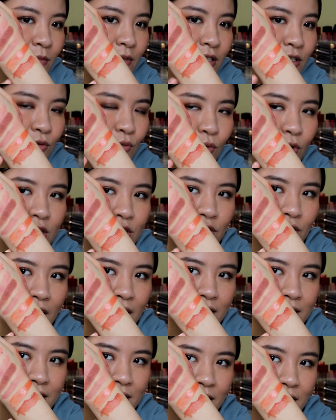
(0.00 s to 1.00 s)
swatch you
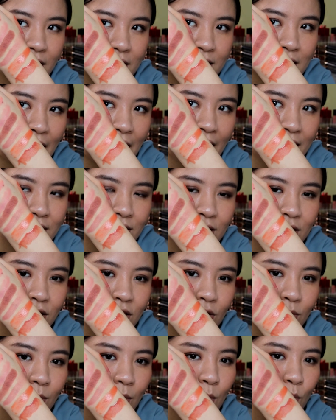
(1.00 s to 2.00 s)
can see this has a
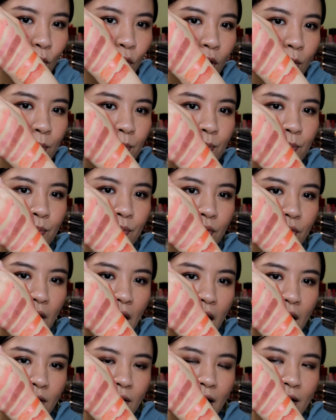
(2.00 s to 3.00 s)
little bit more
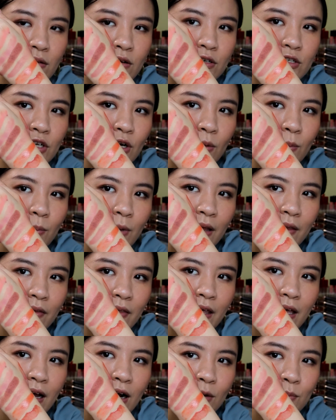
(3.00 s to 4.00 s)
brown undertone, but
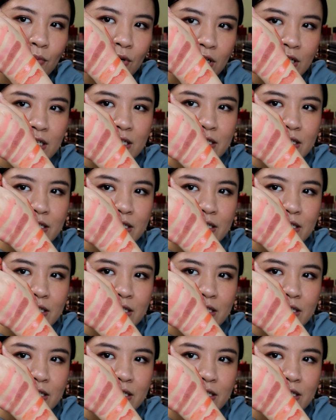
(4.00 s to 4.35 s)
they are pretty